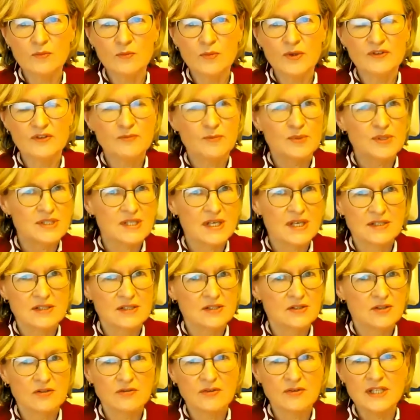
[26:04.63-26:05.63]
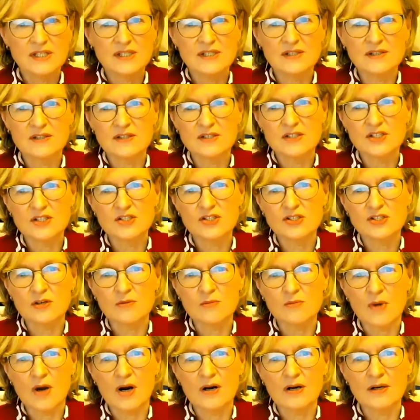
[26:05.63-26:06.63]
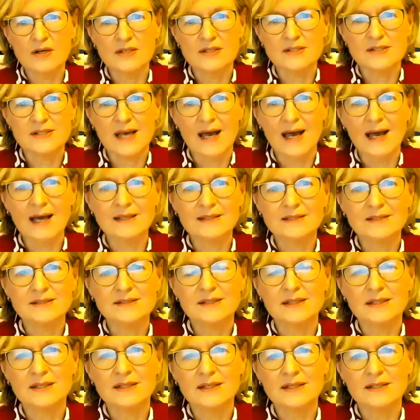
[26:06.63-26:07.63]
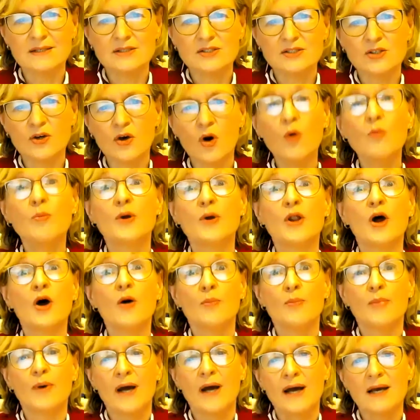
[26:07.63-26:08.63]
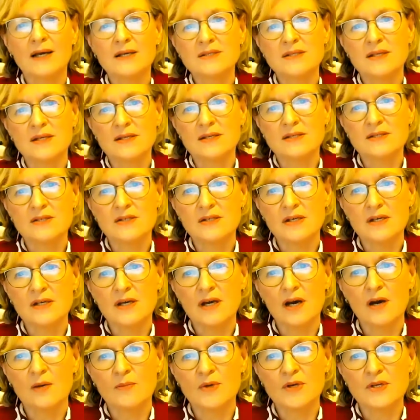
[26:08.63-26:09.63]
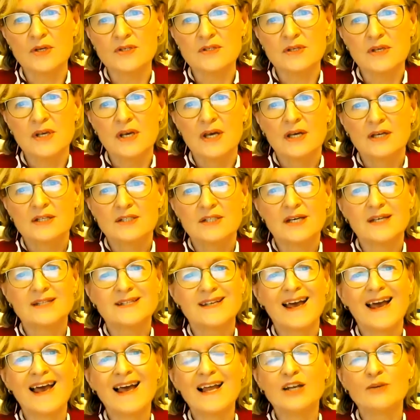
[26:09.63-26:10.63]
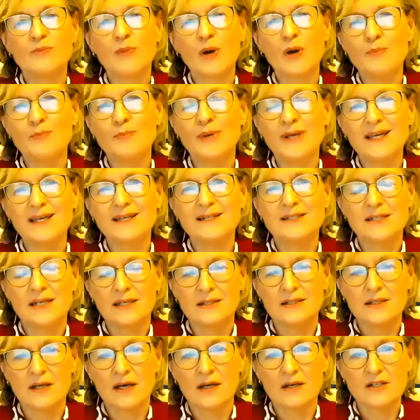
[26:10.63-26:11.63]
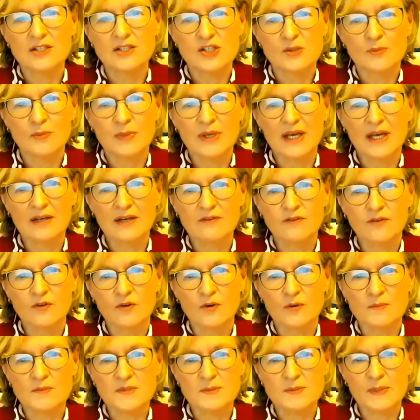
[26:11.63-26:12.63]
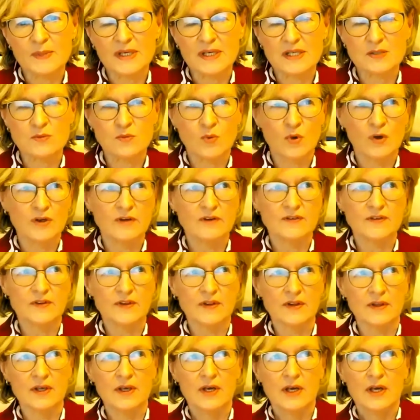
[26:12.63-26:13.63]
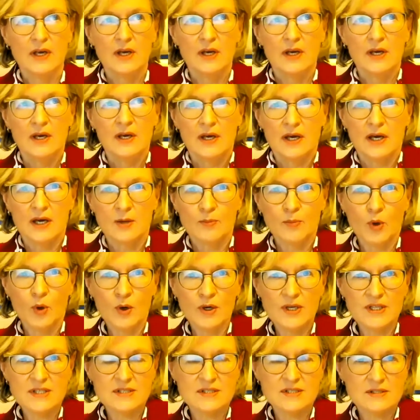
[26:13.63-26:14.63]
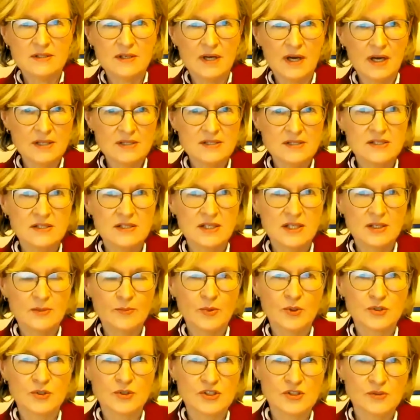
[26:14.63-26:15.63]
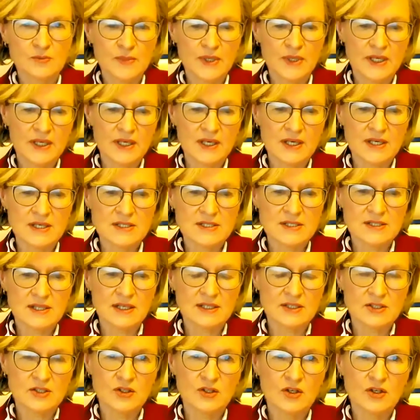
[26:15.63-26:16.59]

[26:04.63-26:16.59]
We've presented already the Digital Markets Act to open up access to e-commerce data held by big technology platforms, because one of the points constantly put to me is that,